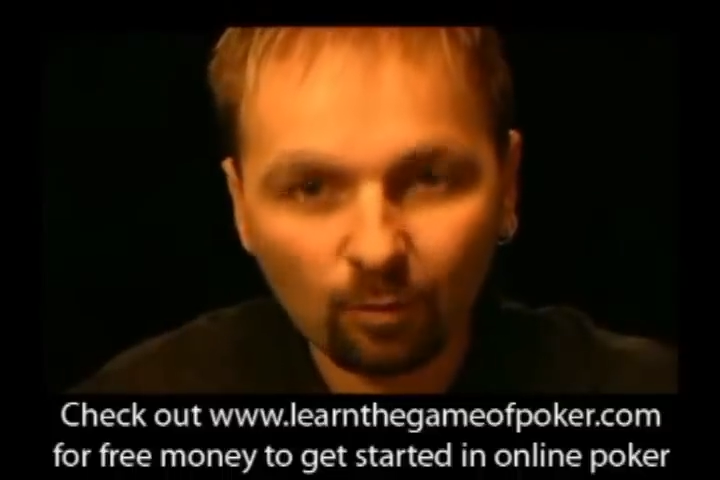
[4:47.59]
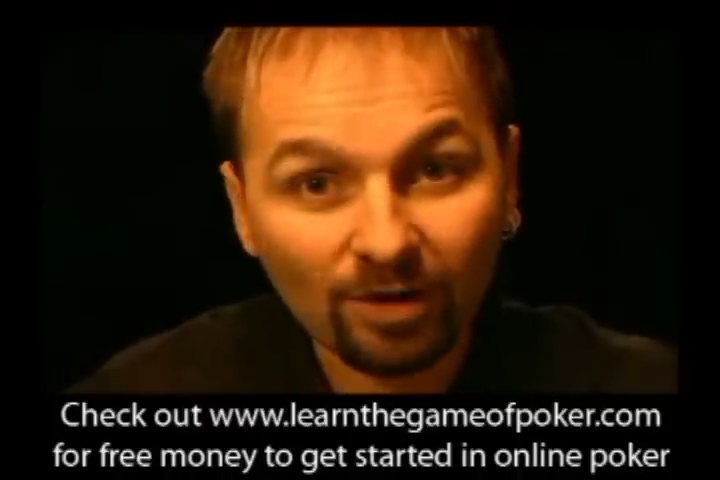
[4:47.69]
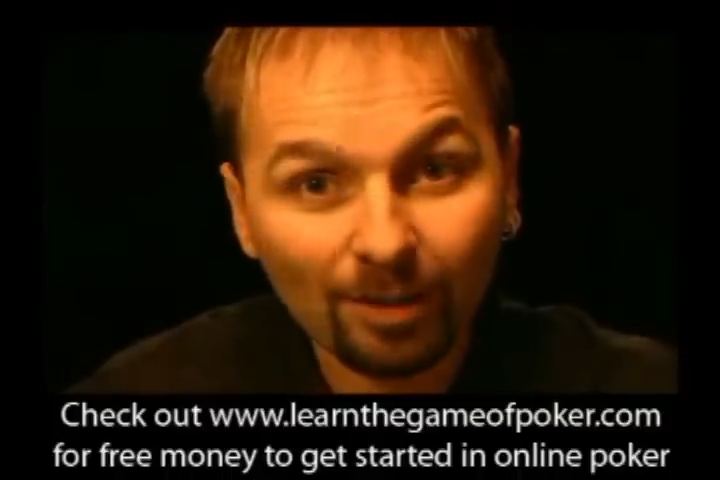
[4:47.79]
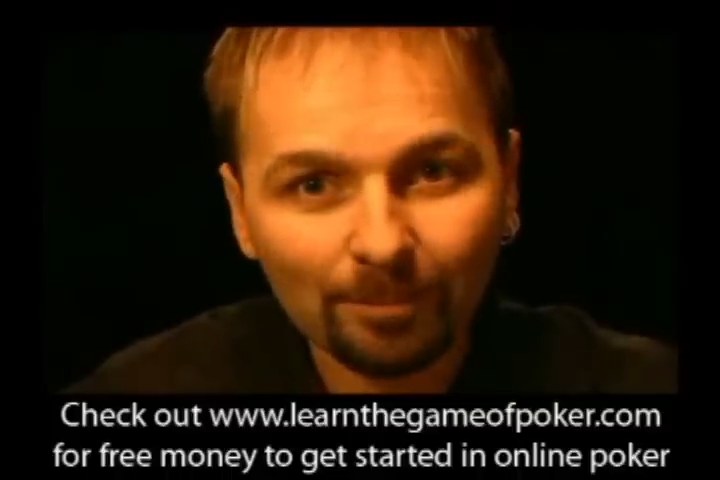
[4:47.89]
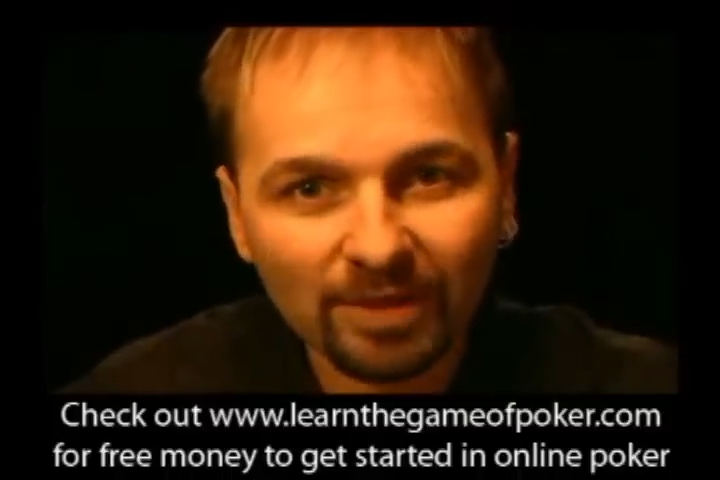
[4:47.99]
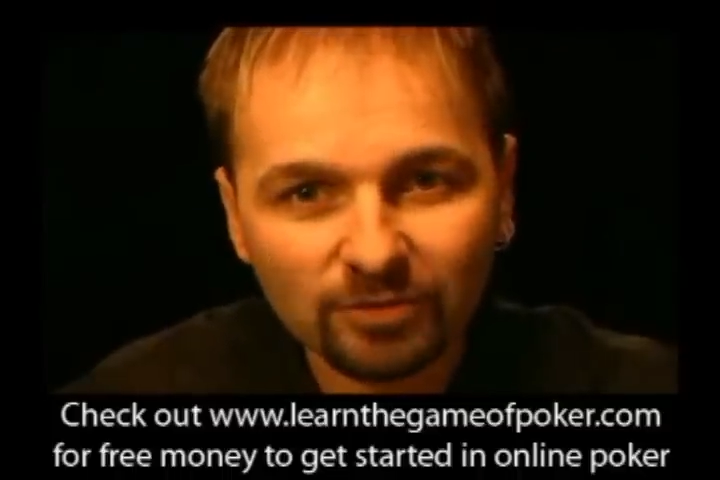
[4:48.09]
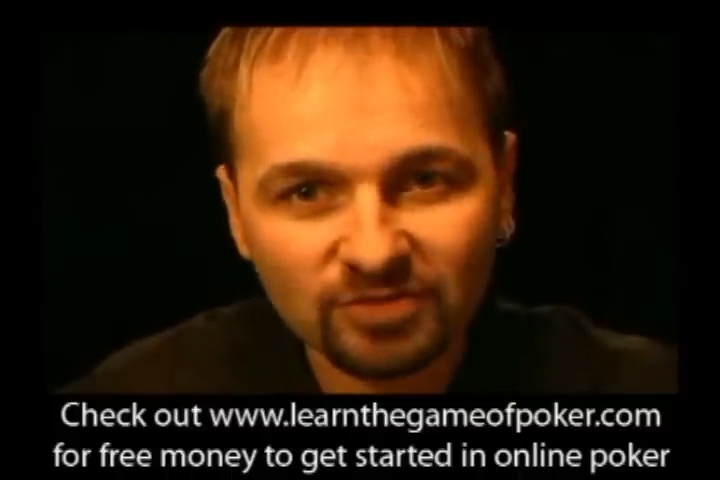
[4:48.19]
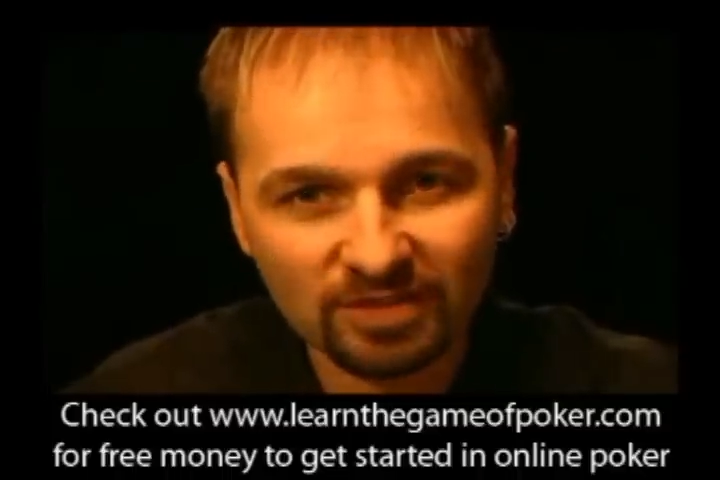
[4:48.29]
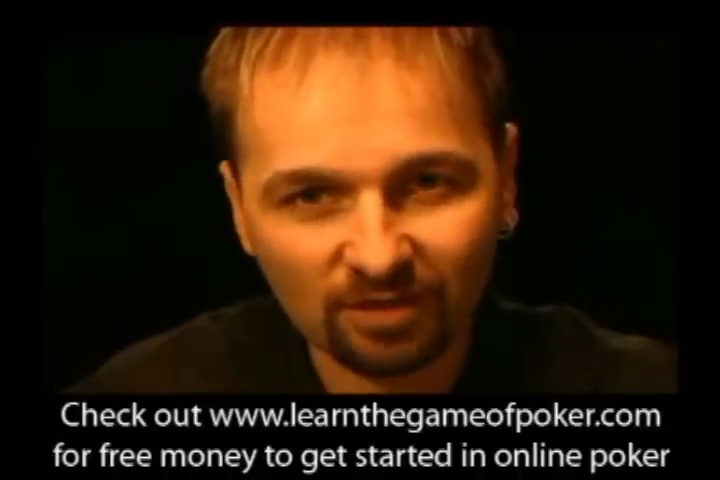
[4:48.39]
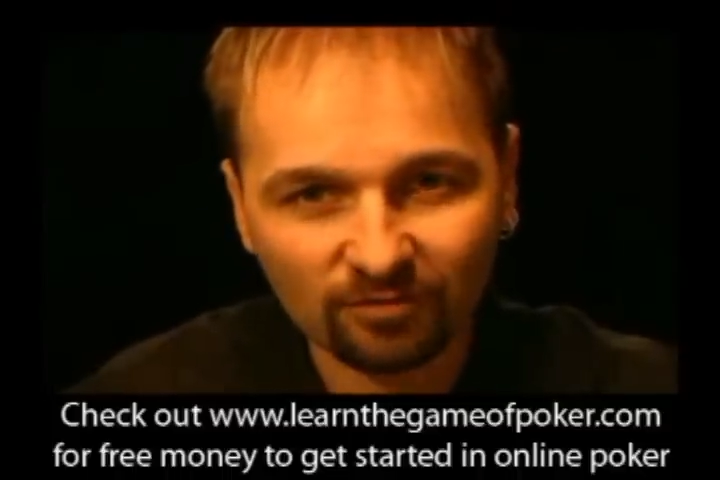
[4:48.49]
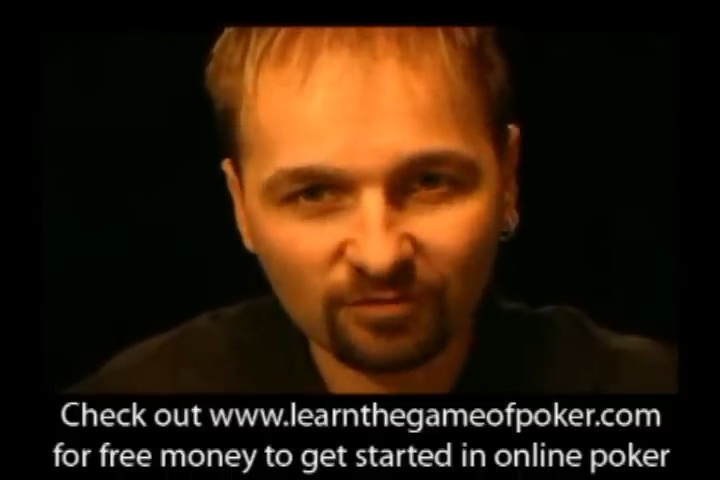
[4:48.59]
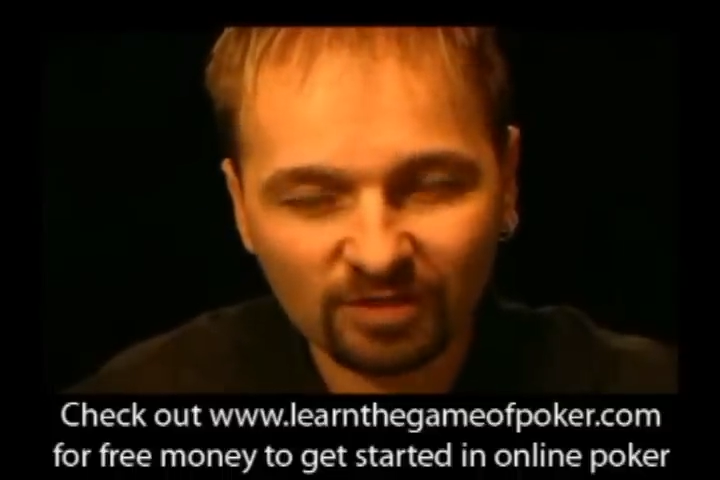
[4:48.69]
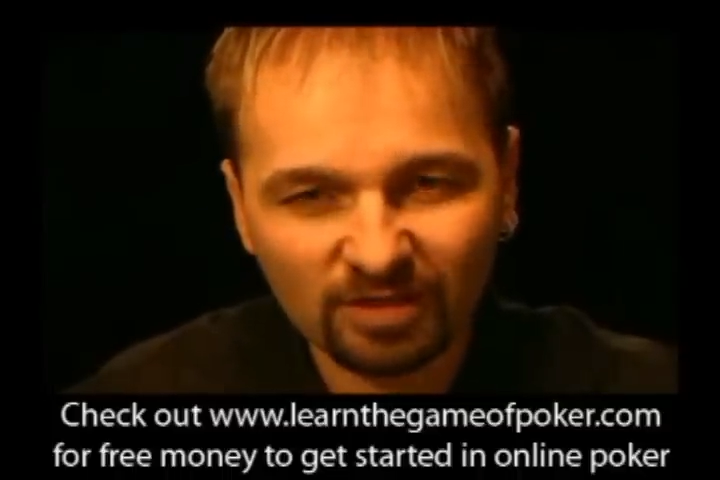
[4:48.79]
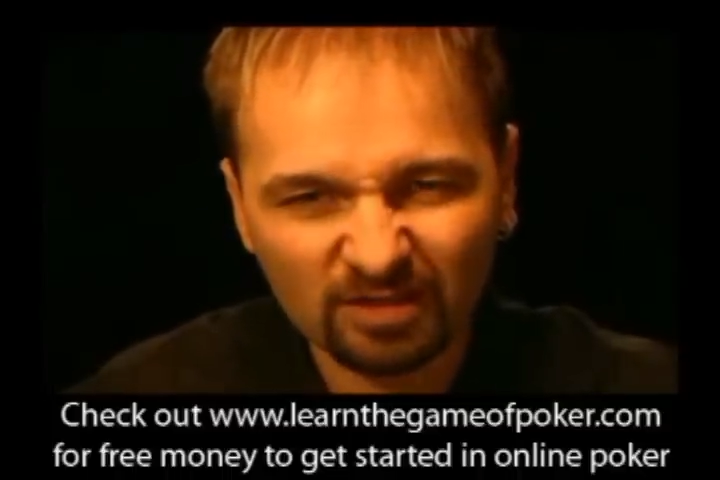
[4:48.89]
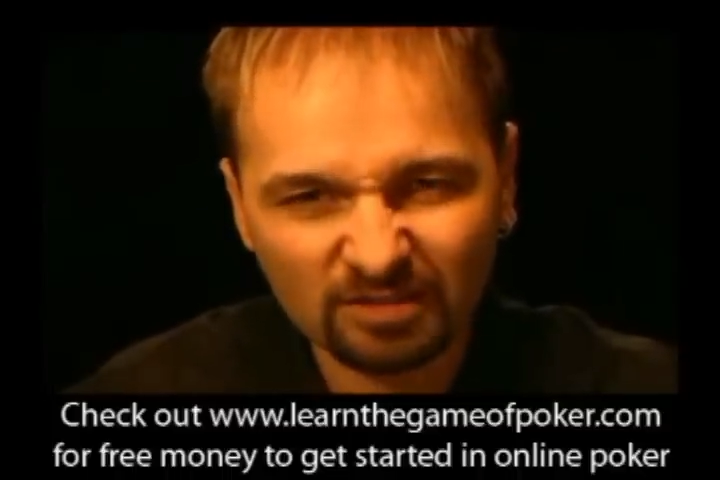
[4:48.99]
Why not bet
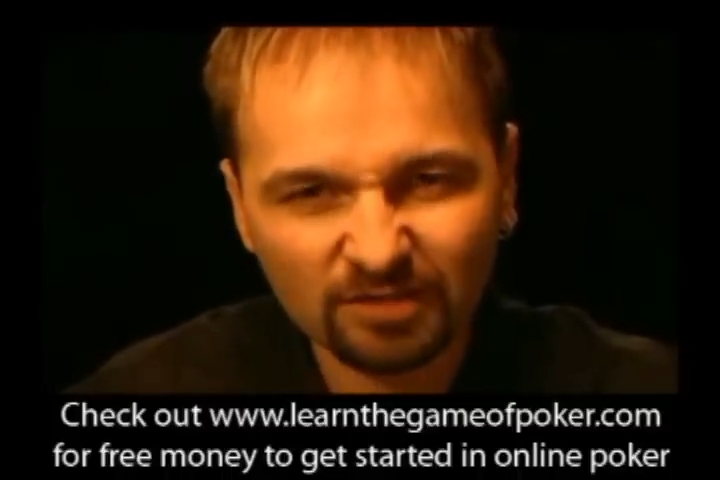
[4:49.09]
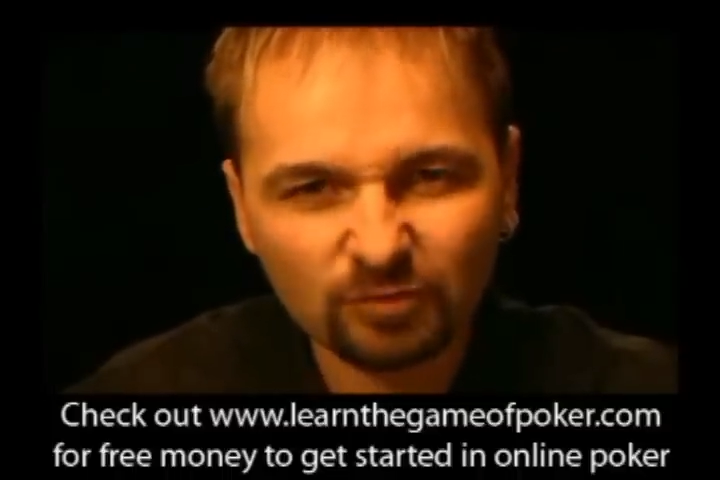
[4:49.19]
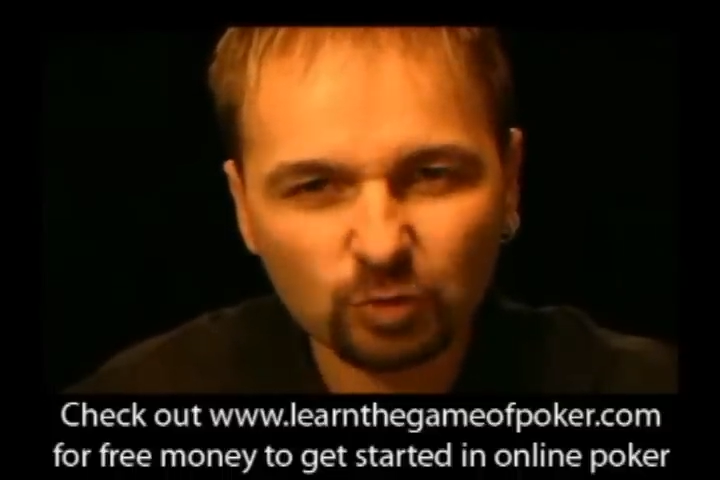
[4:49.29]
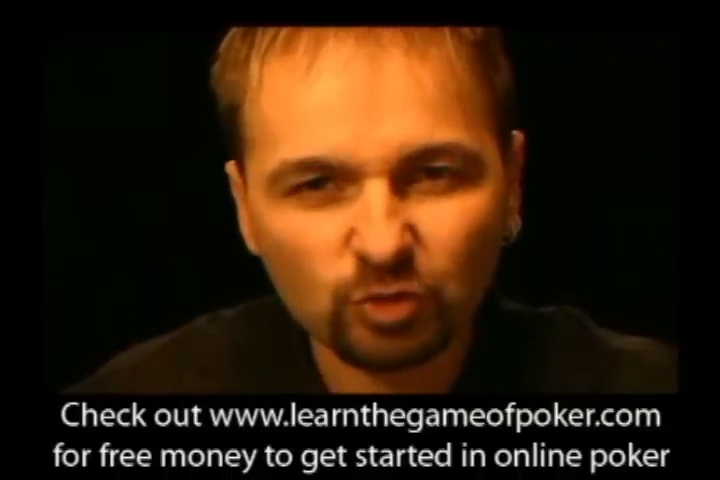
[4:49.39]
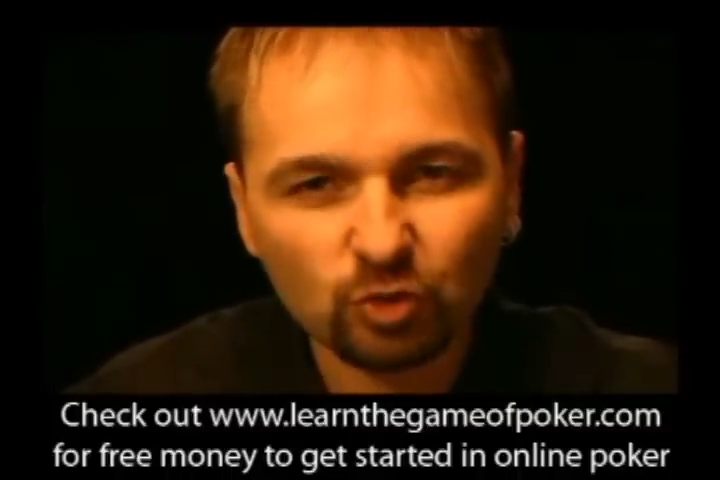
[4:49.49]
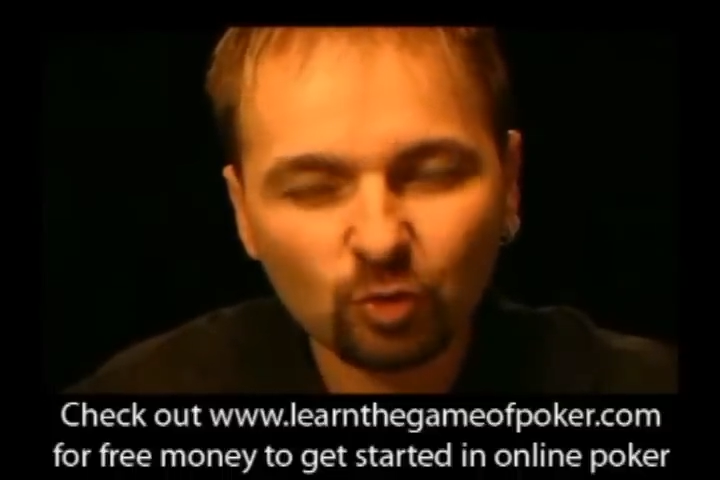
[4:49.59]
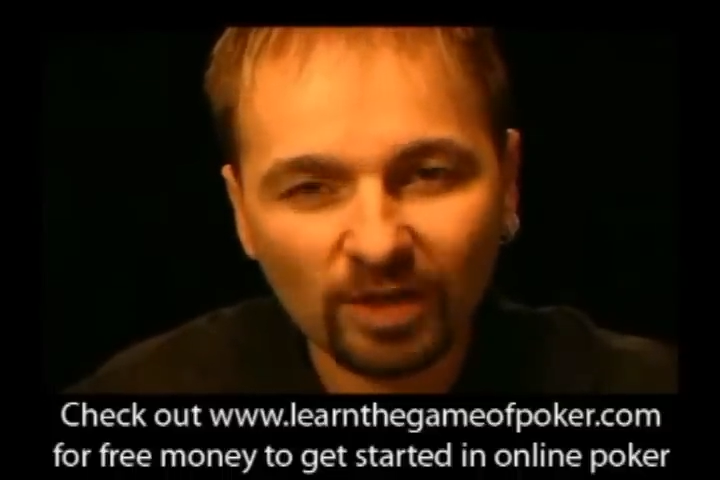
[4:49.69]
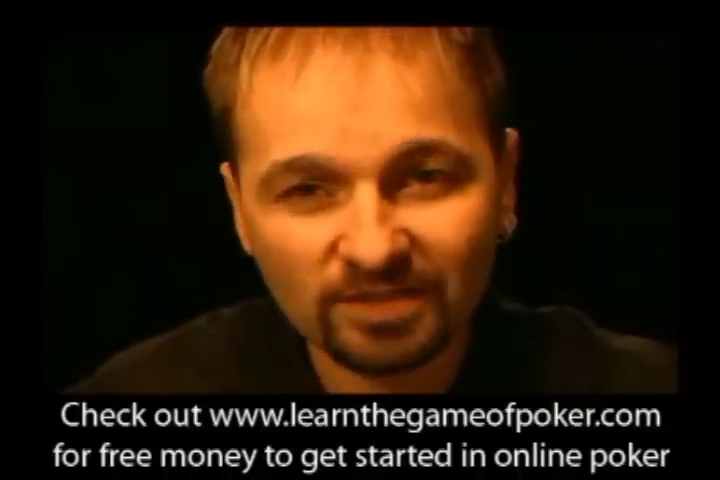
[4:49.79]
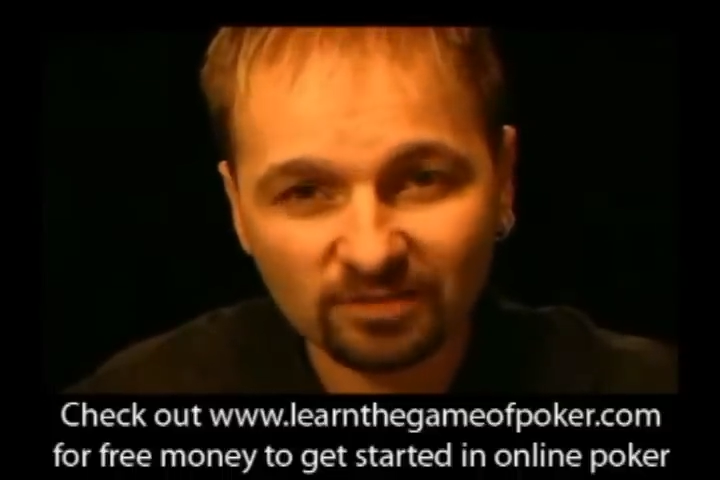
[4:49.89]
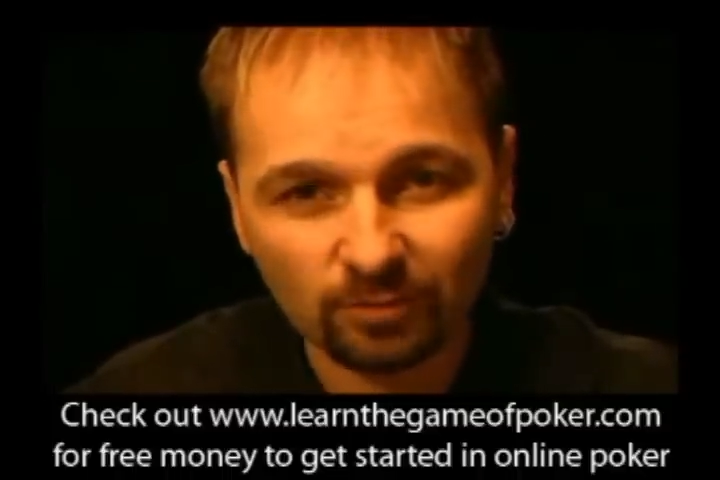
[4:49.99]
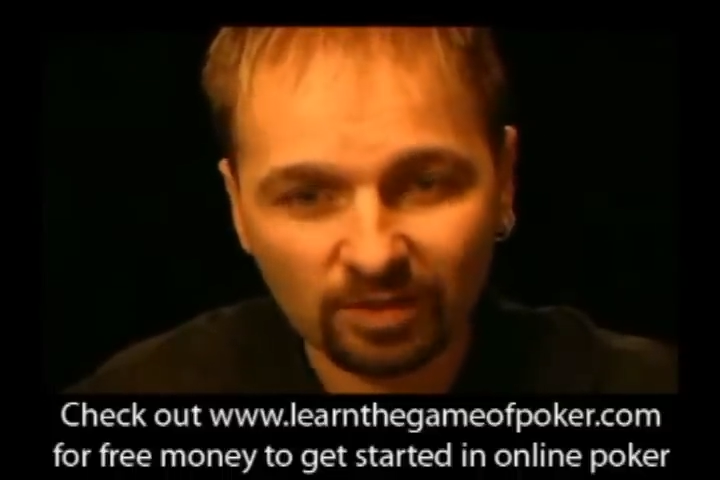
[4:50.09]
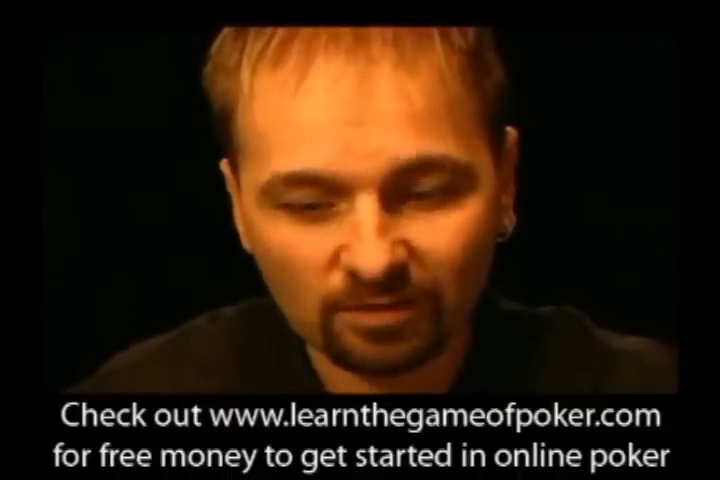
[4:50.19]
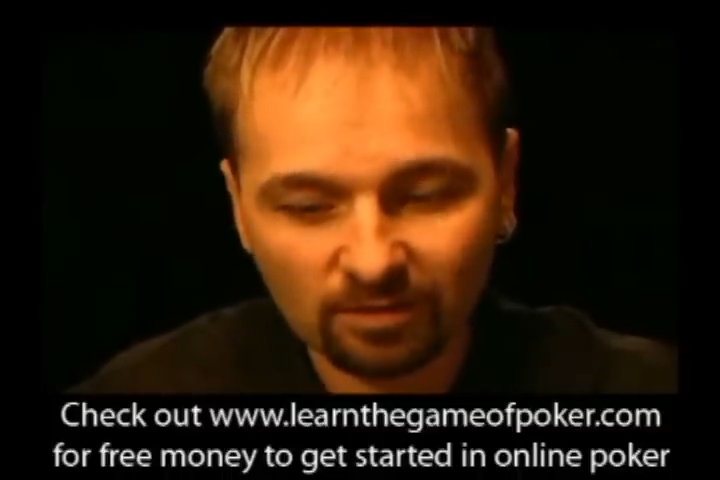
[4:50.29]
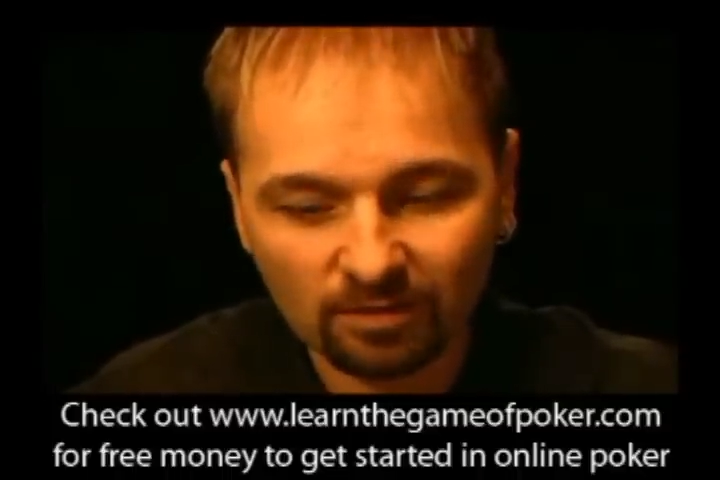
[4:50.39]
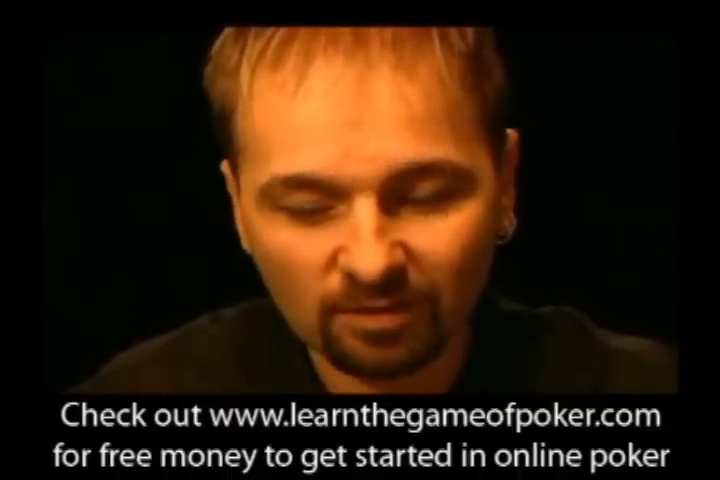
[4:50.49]
yourself? This gives you 2 ways to win.